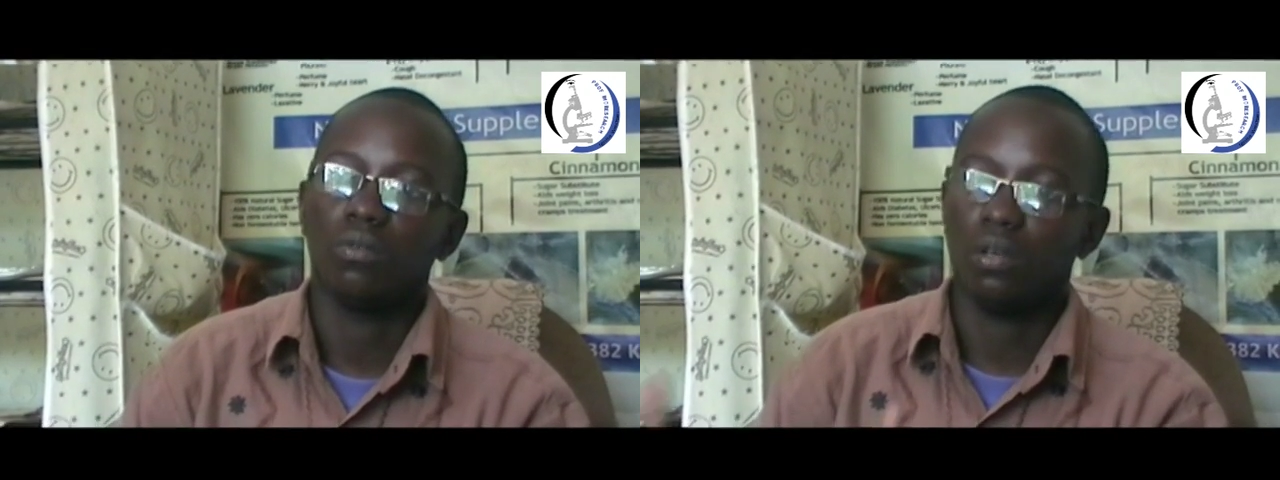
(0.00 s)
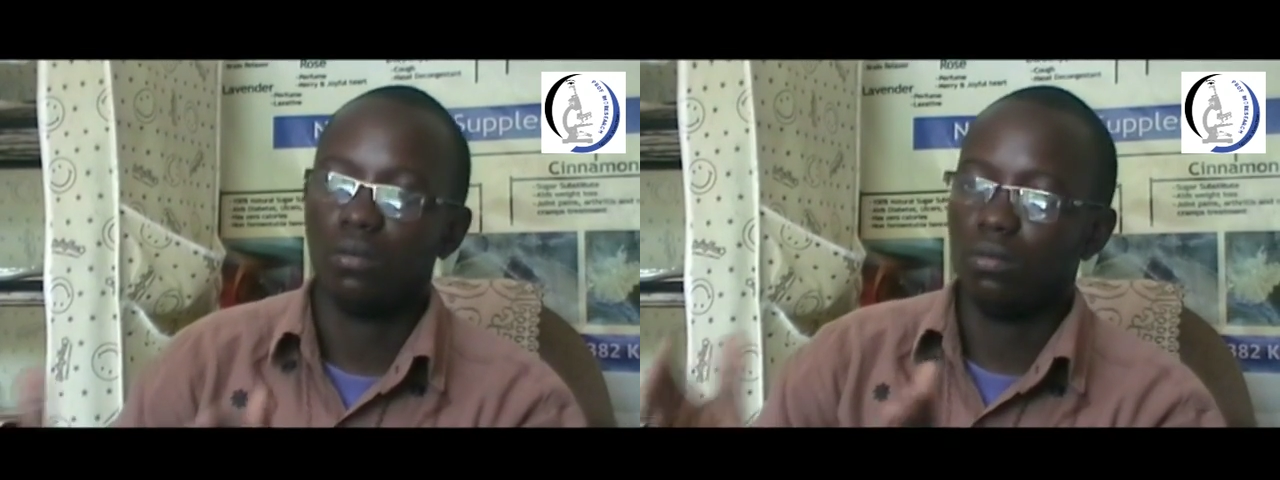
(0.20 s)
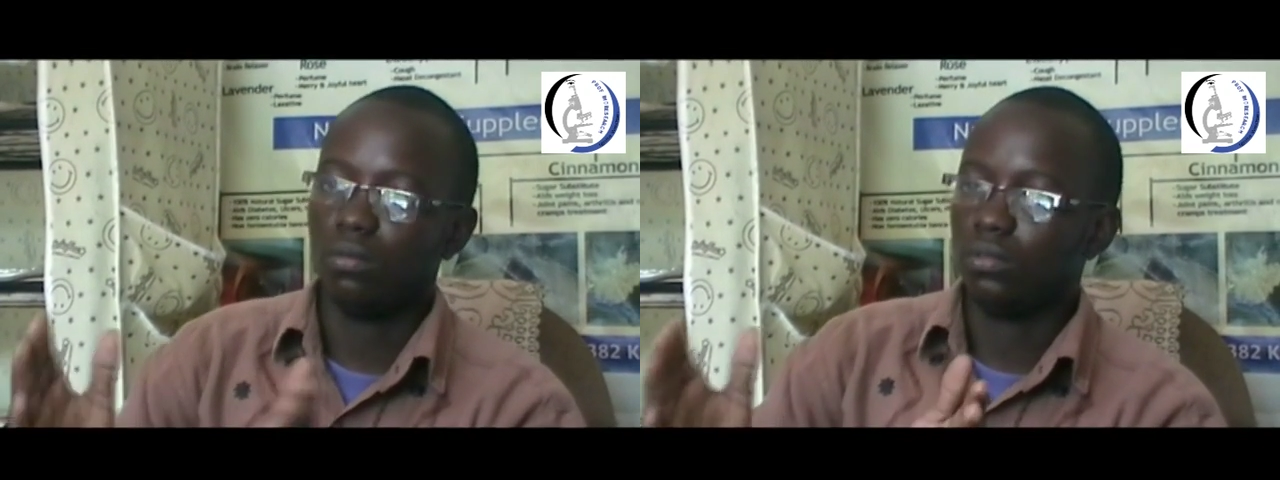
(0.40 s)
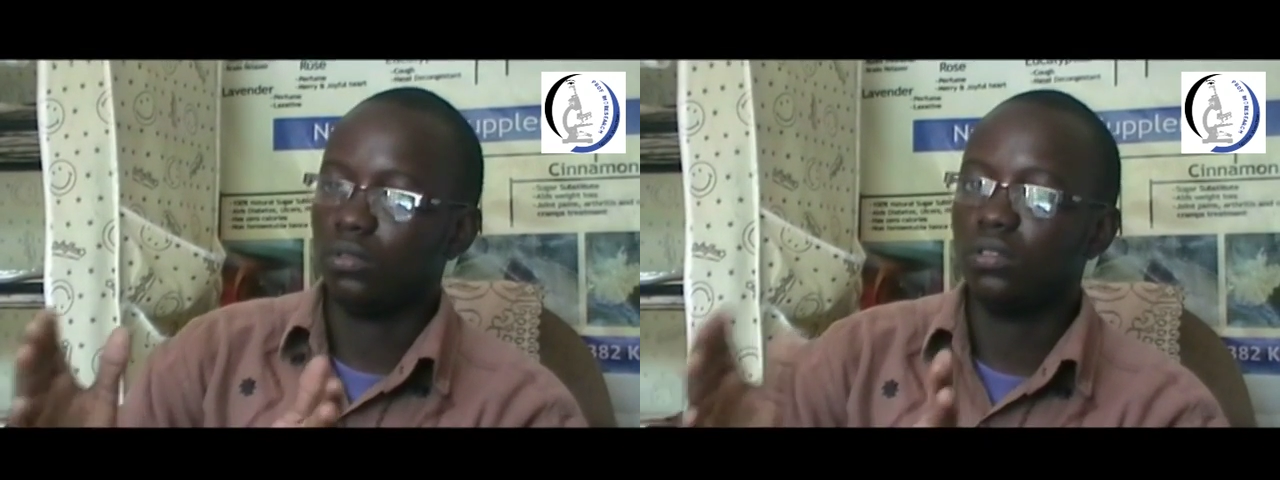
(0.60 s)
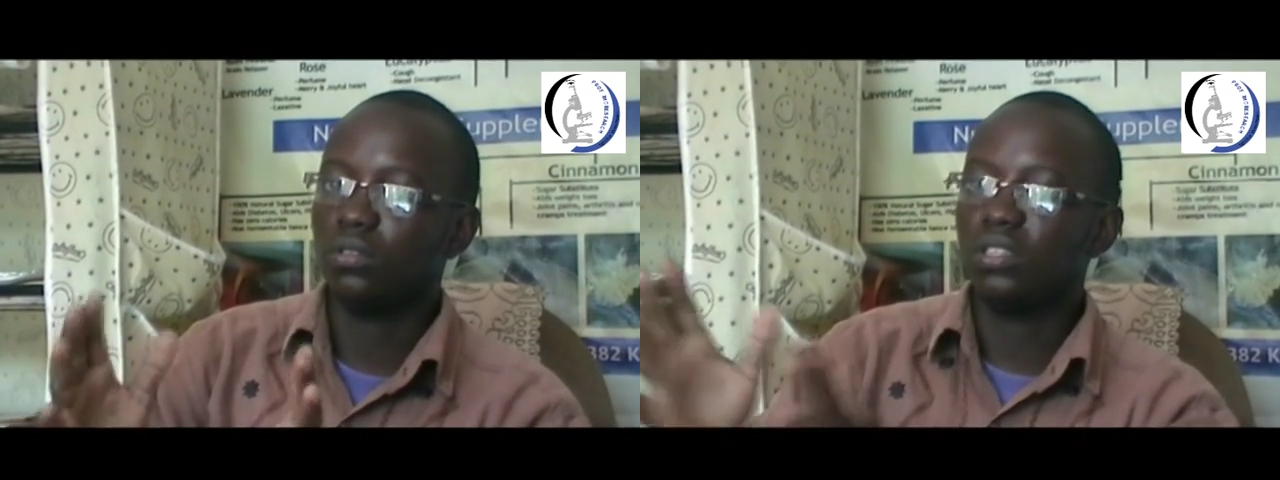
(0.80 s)
Where,
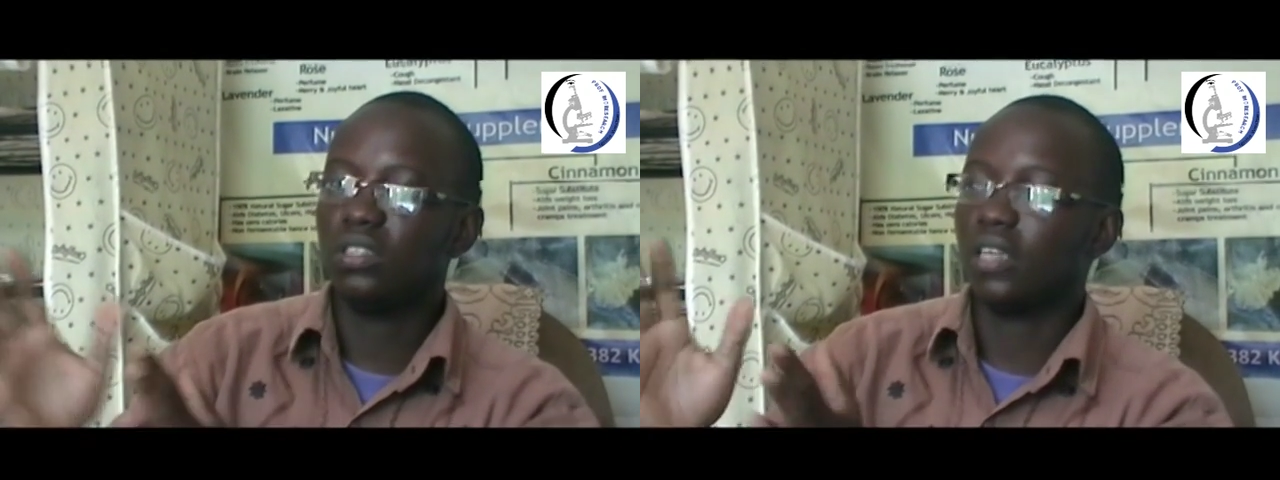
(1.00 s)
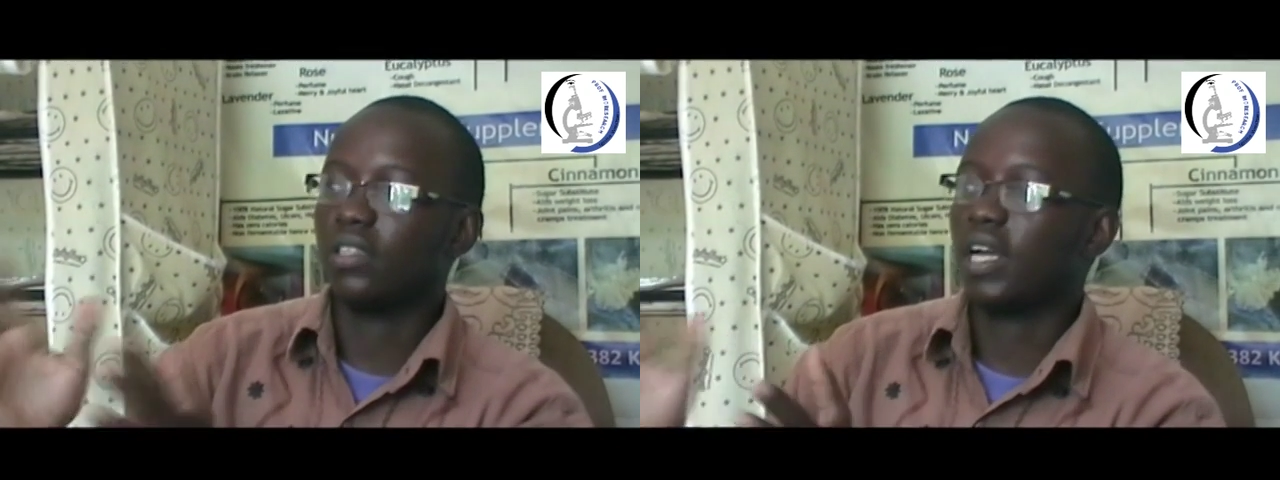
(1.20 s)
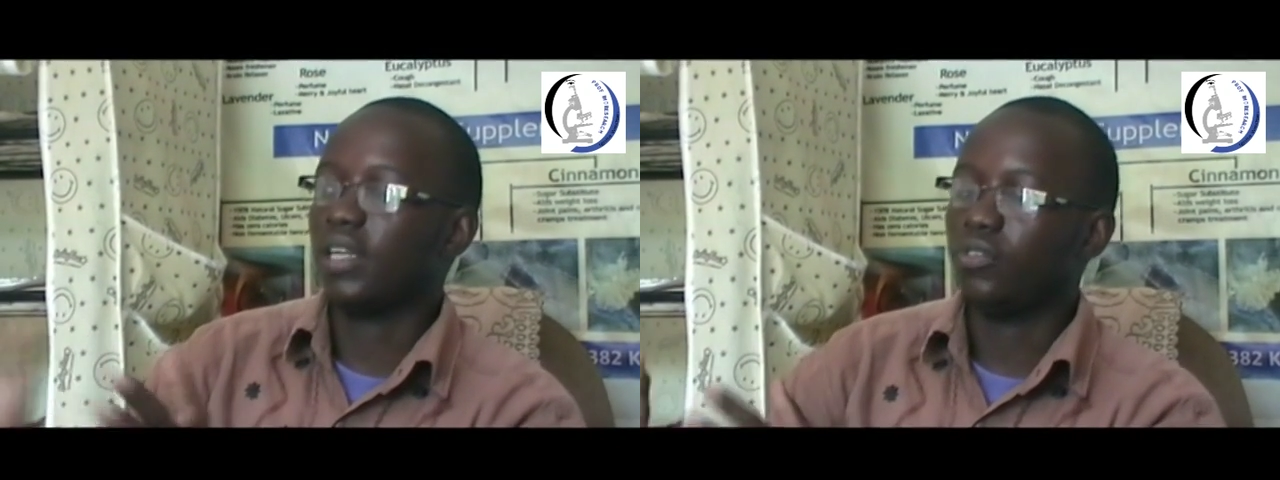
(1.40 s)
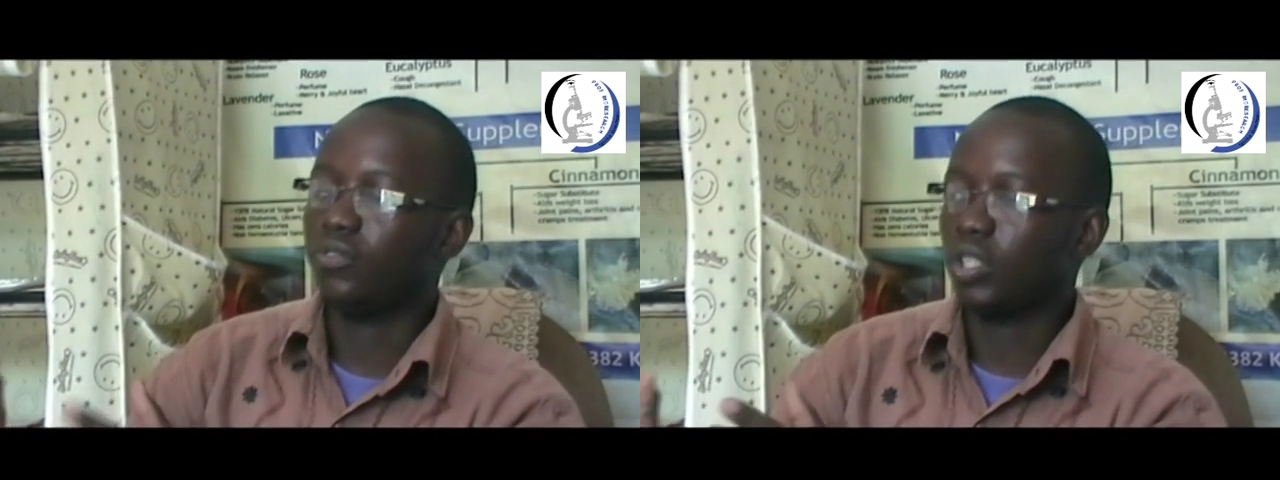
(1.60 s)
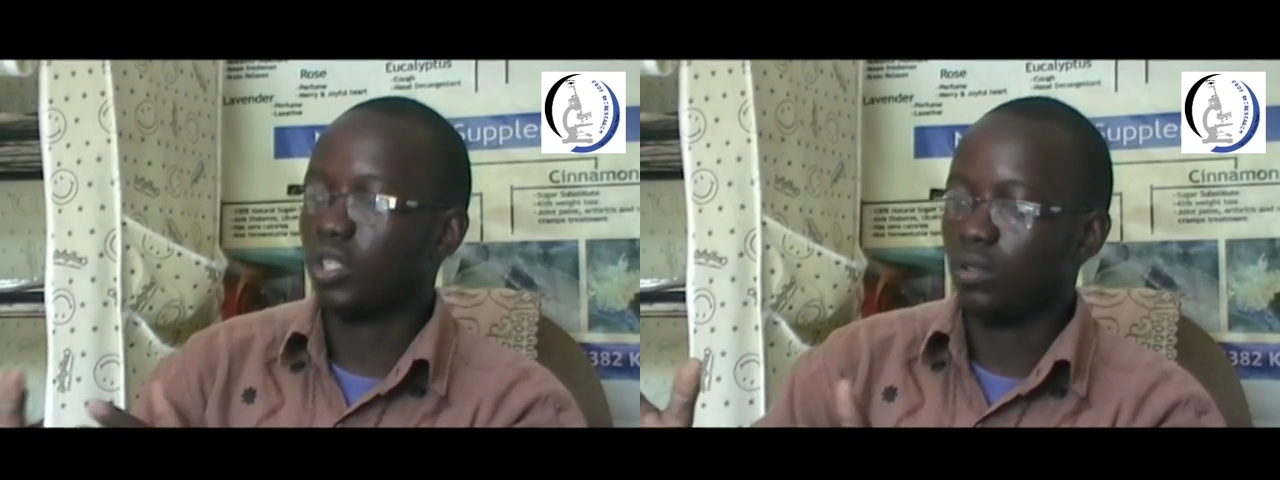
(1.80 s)
where, these are kind of
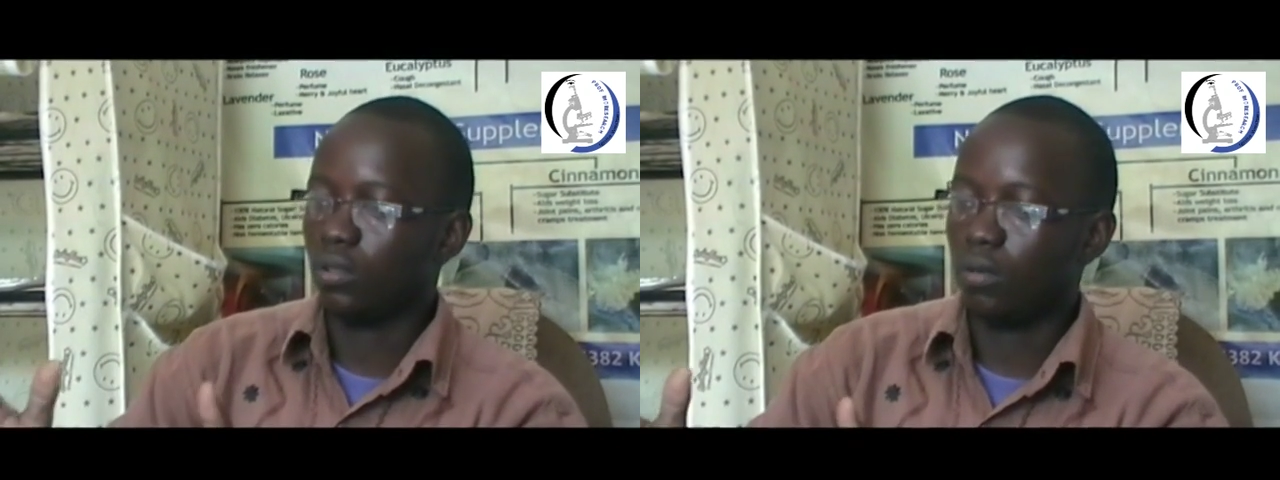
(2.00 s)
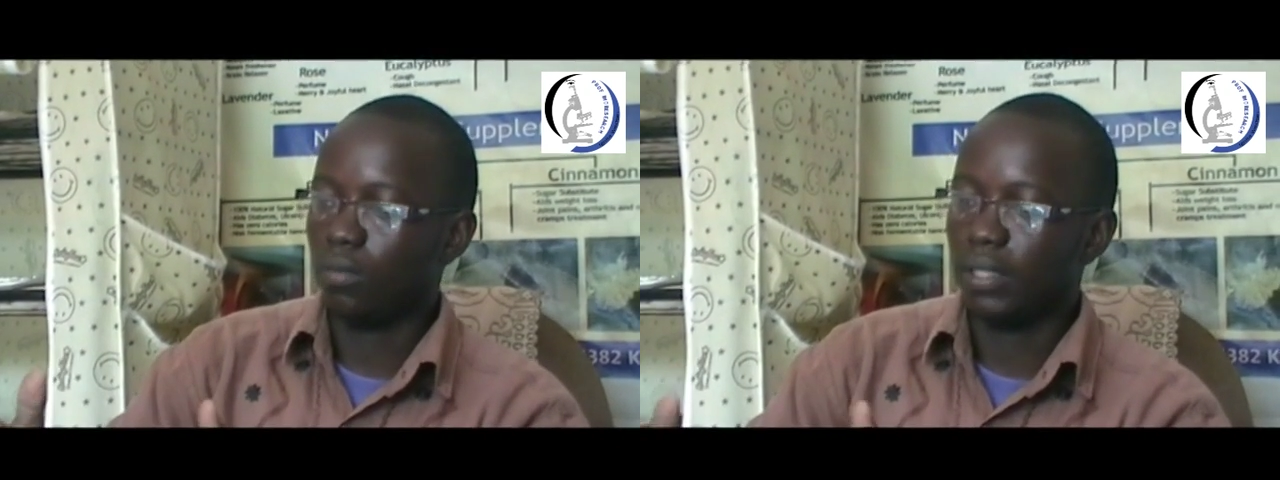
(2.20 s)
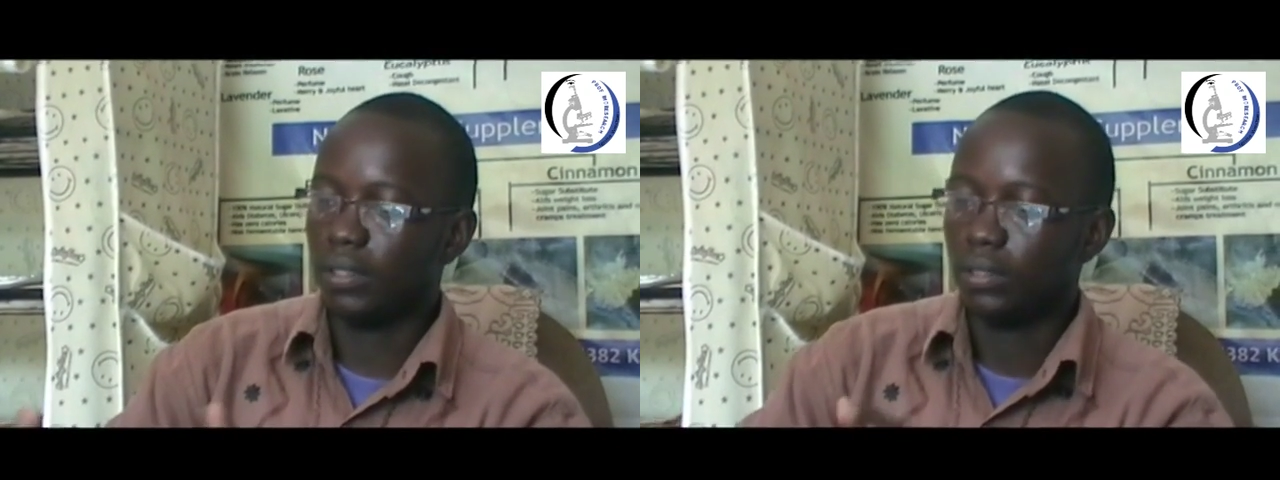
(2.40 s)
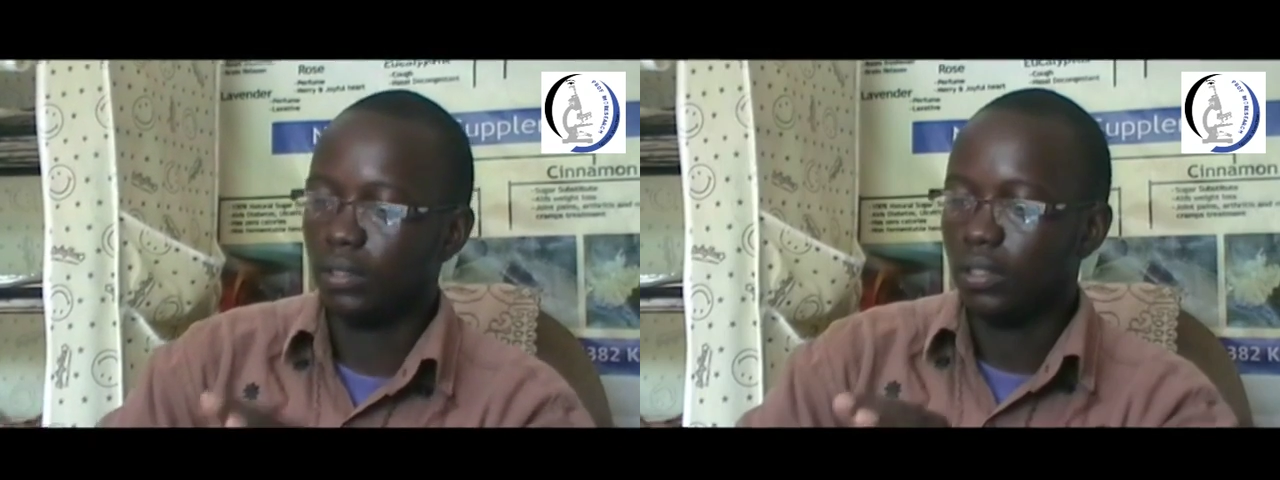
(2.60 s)
technical, but